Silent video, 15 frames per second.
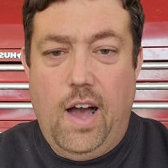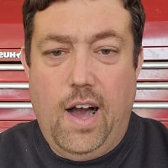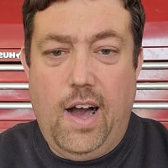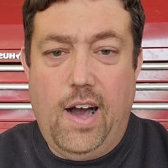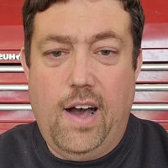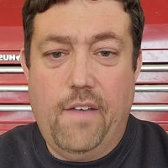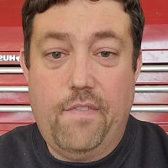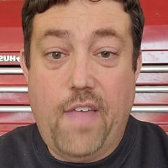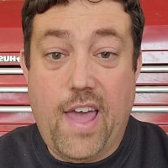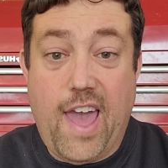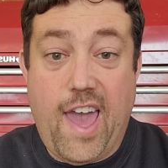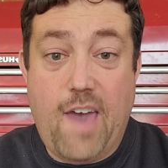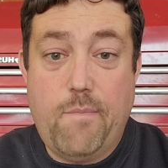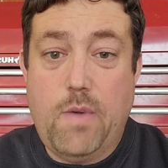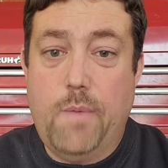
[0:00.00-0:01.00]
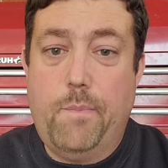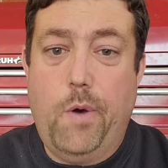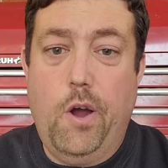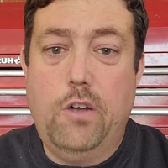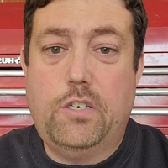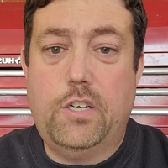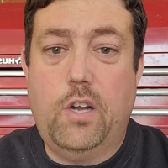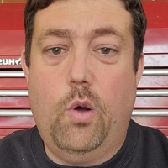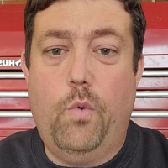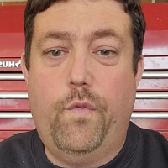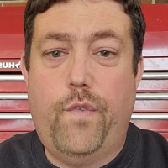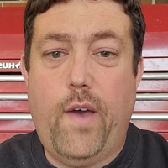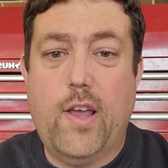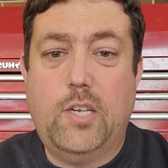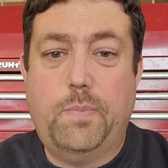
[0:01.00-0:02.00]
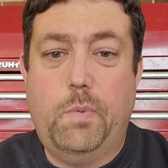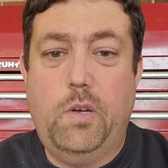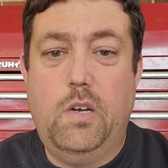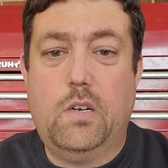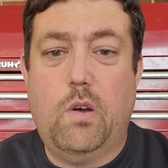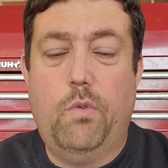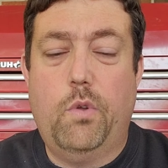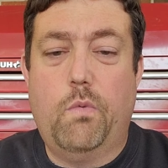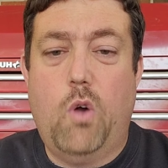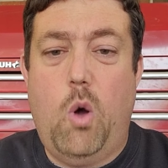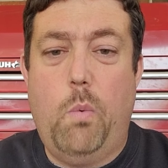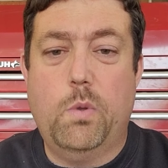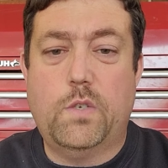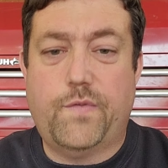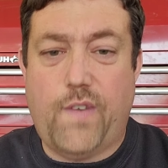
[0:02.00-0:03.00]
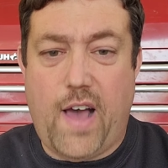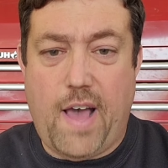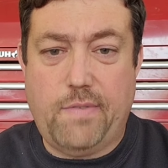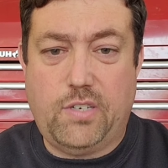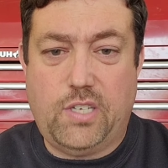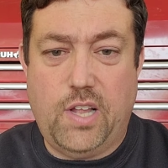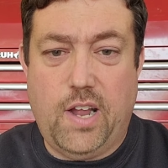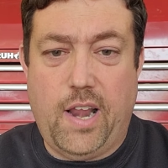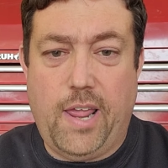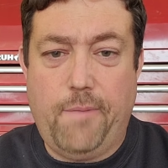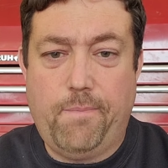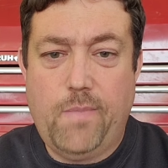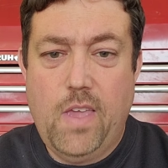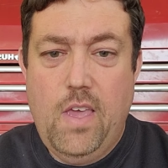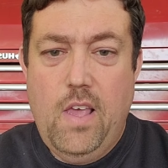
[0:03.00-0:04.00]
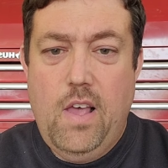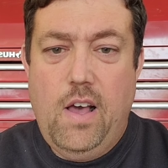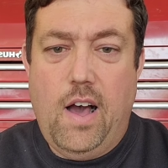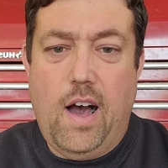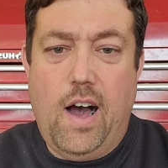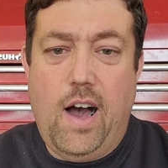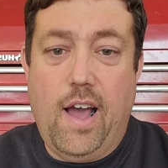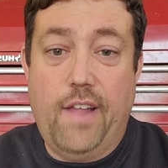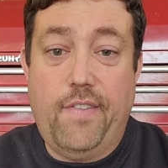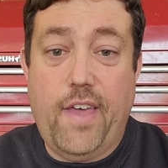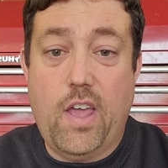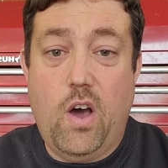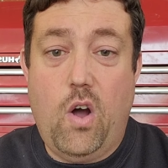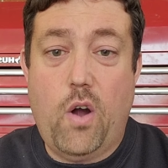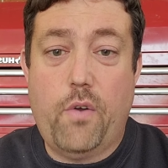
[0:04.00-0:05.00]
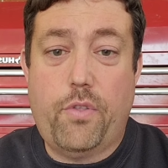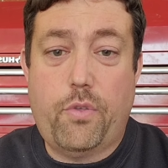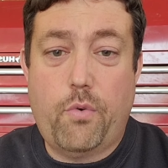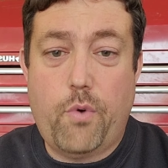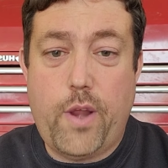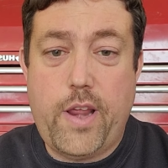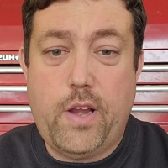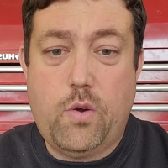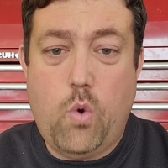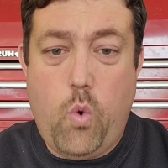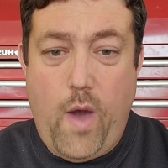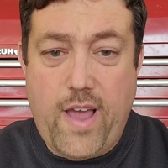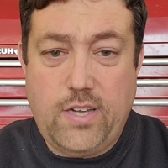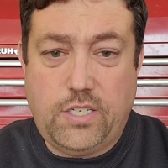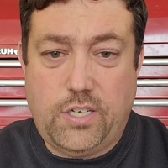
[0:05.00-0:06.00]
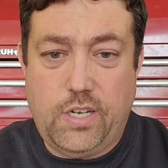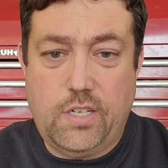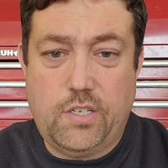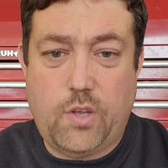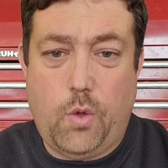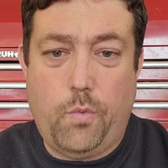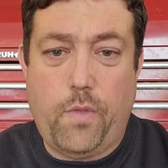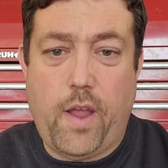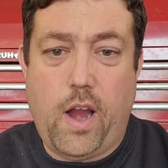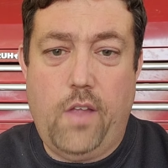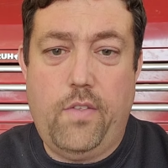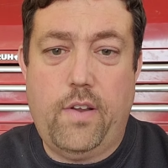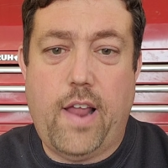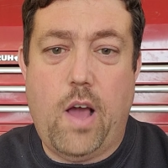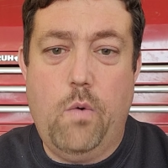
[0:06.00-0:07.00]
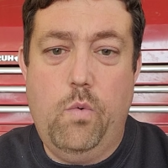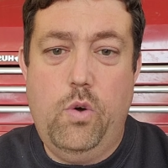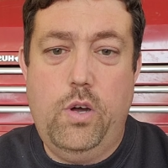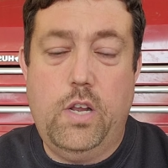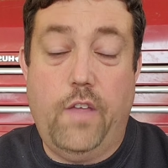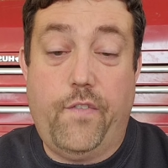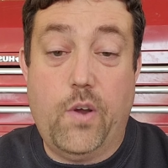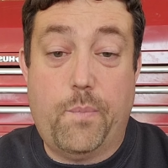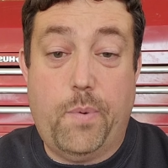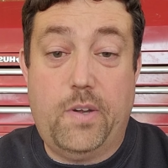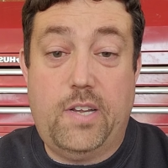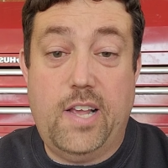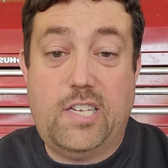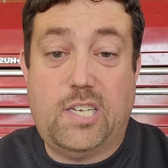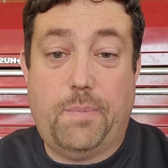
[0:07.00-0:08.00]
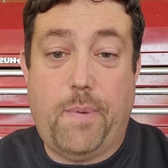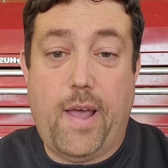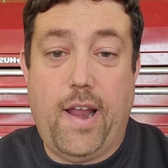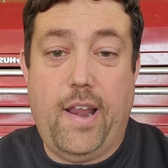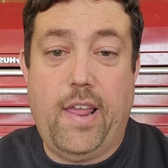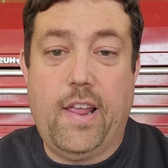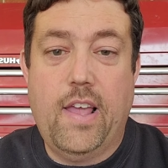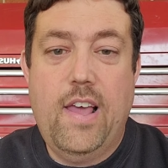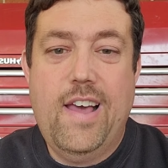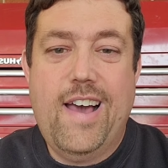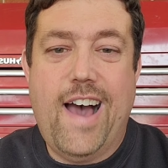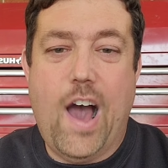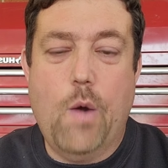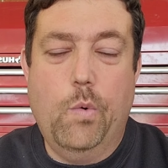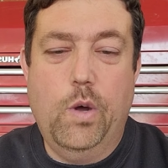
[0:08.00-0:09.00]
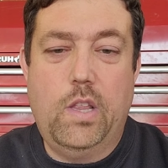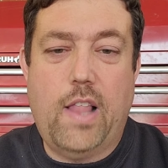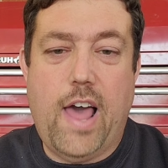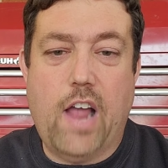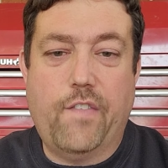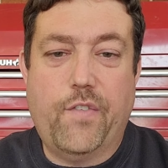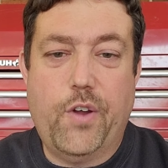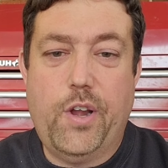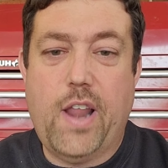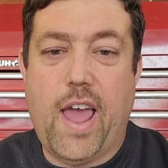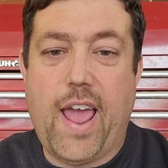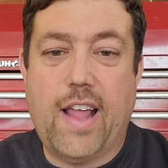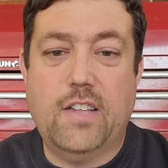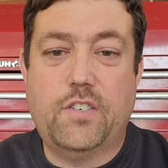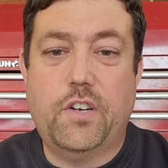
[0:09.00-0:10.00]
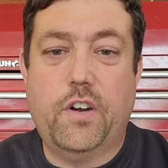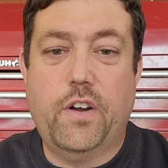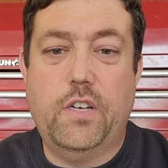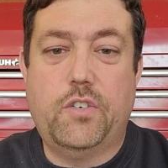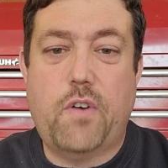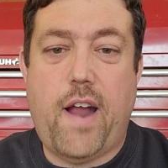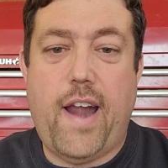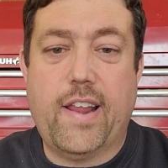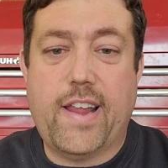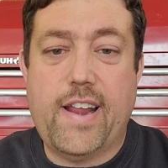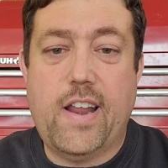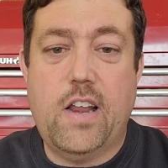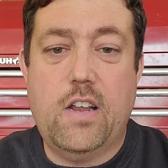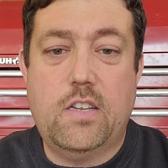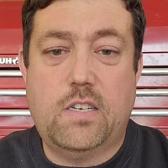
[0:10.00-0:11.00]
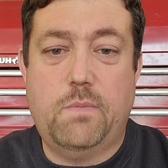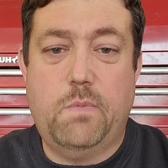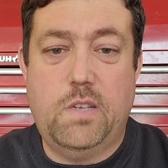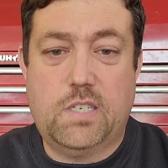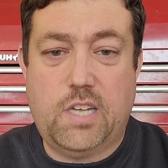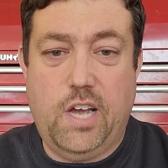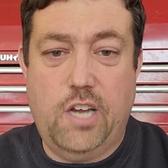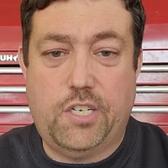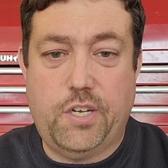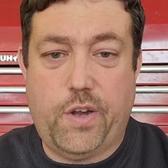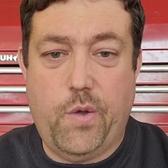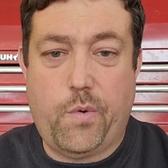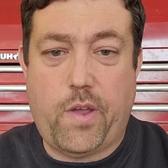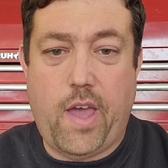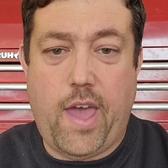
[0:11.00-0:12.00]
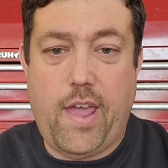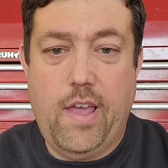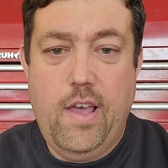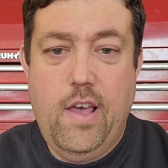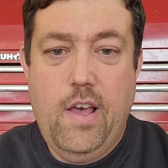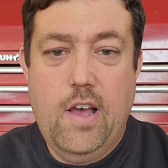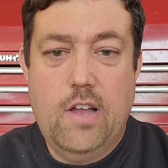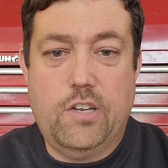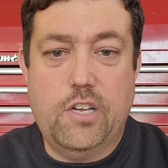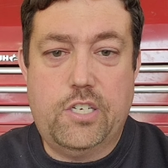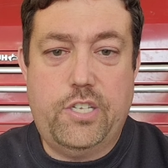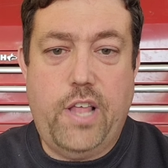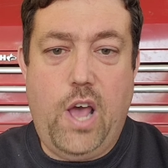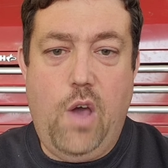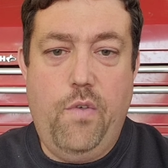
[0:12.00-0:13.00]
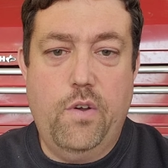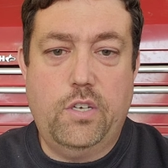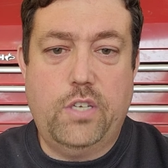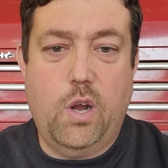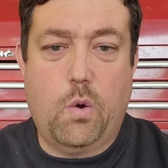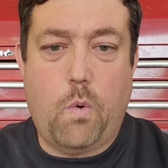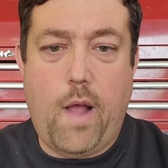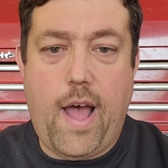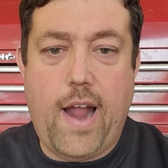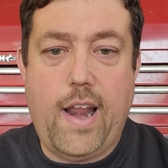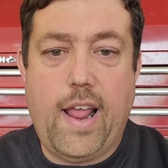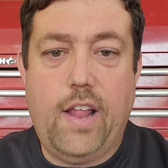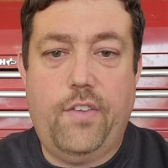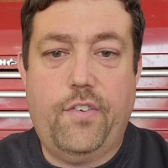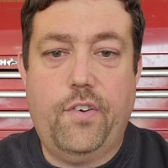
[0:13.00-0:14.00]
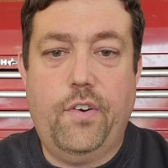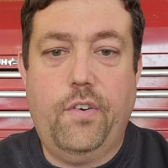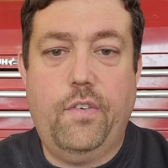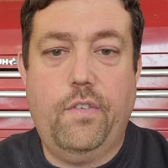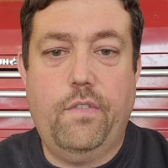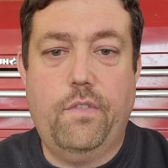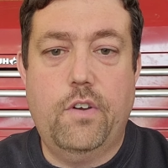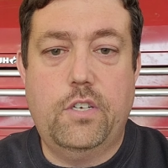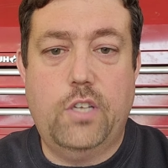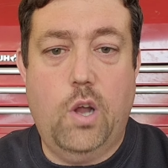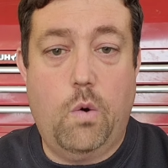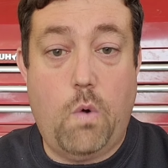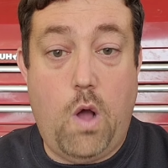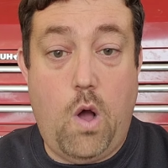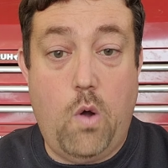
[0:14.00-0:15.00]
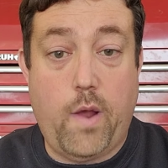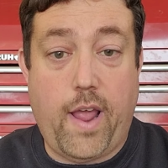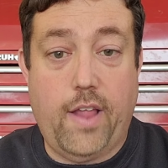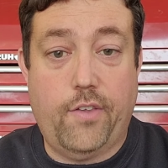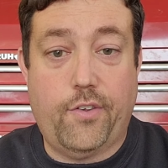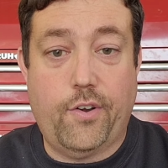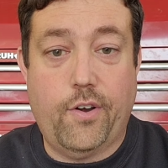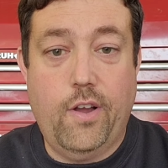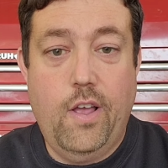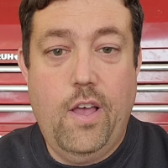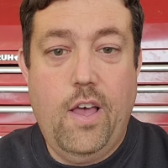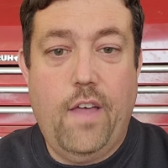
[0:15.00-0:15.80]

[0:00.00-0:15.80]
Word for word: Uh, they have been posted on Facebook on the Romans 5 study. Uh, and they are three questions on there that I would, if you're participating, I would like for you to answer and try to get into some discussion, okay? Just know there's no right answer, there's no wrong answer.